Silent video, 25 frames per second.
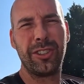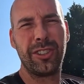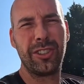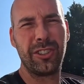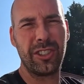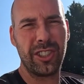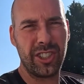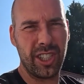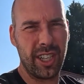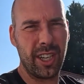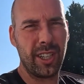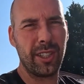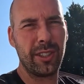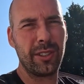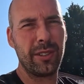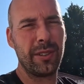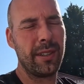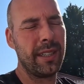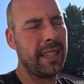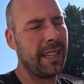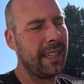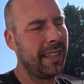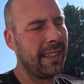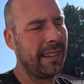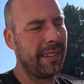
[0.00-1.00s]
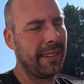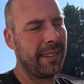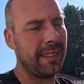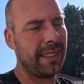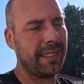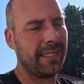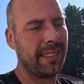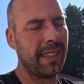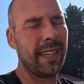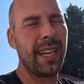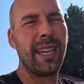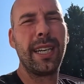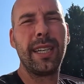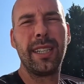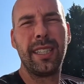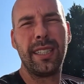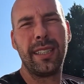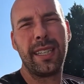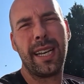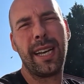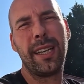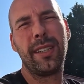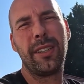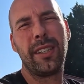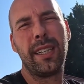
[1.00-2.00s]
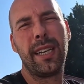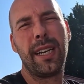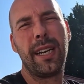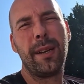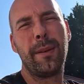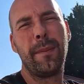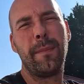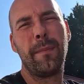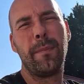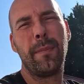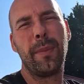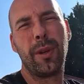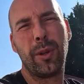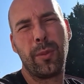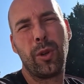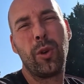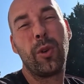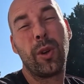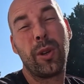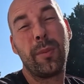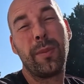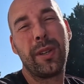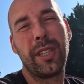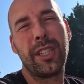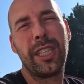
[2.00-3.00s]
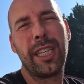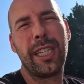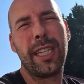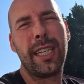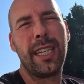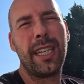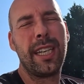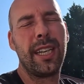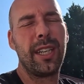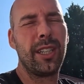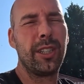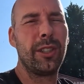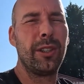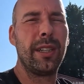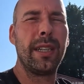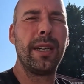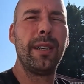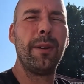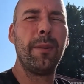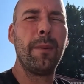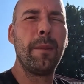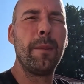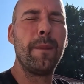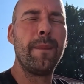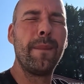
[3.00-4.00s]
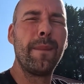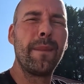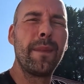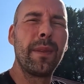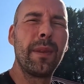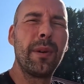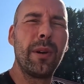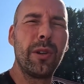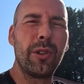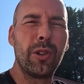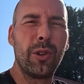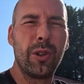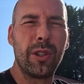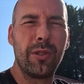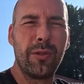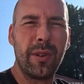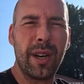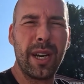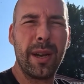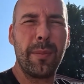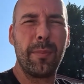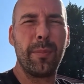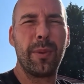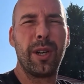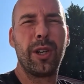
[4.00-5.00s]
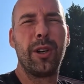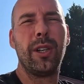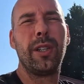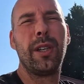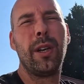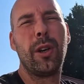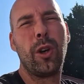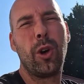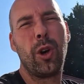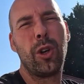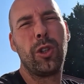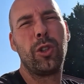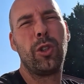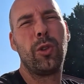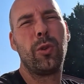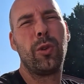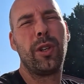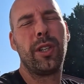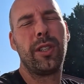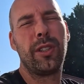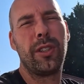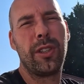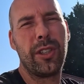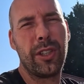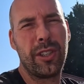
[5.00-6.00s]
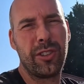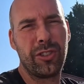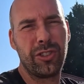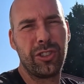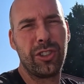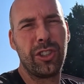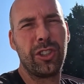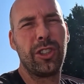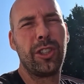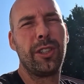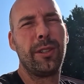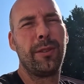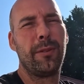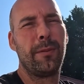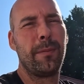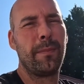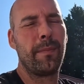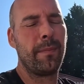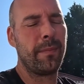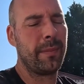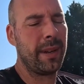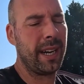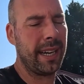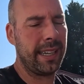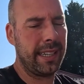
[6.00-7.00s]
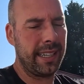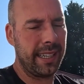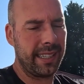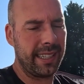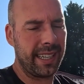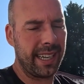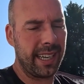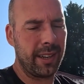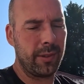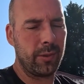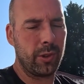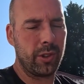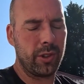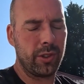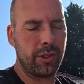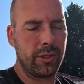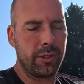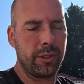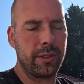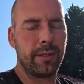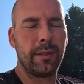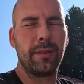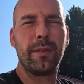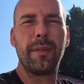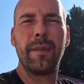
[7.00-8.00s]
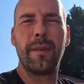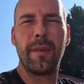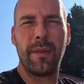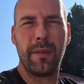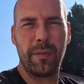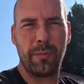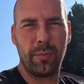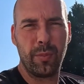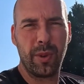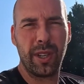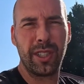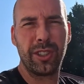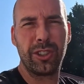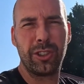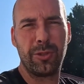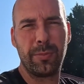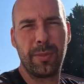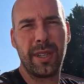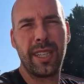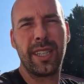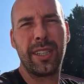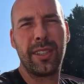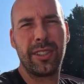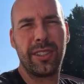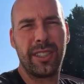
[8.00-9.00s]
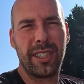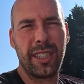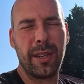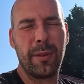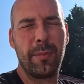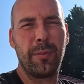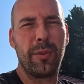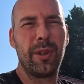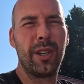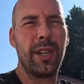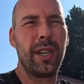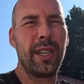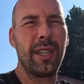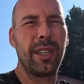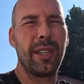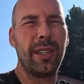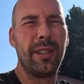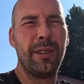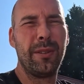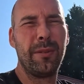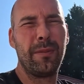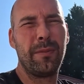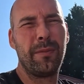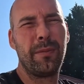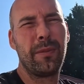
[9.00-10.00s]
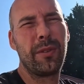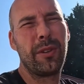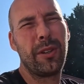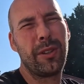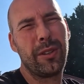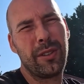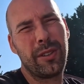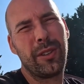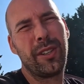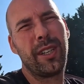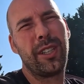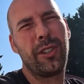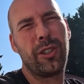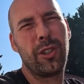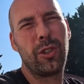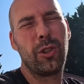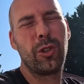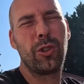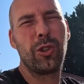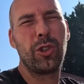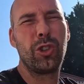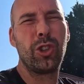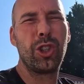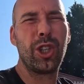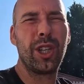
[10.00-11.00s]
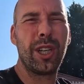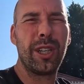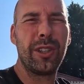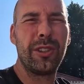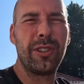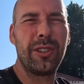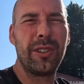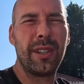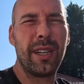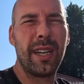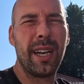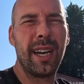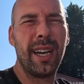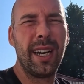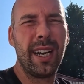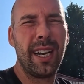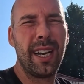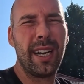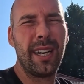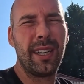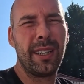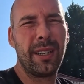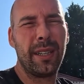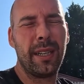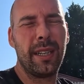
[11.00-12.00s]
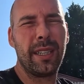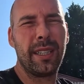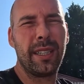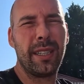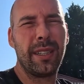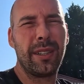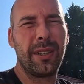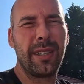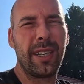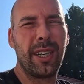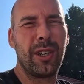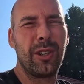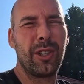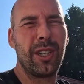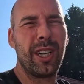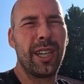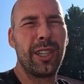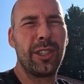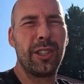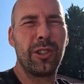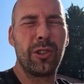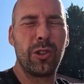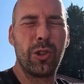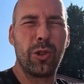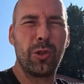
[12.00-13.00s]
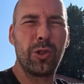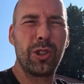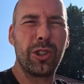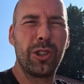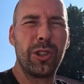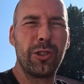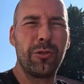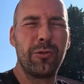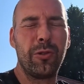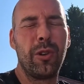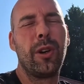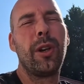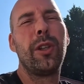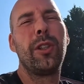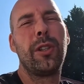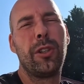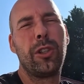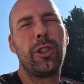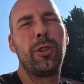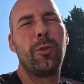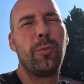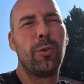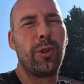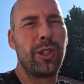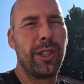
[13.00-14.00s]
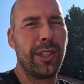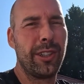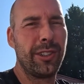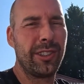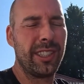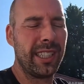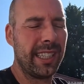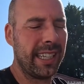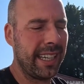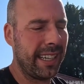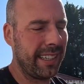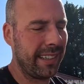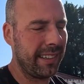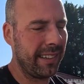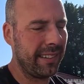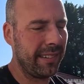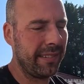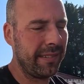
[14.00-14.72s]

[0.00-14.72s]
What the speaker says: is a garden, it's likely that people will be digging here. So if I bury the conduit, you see, and the cable 1 spade deep, there's a good chance that they'll cut it during the first spring digging.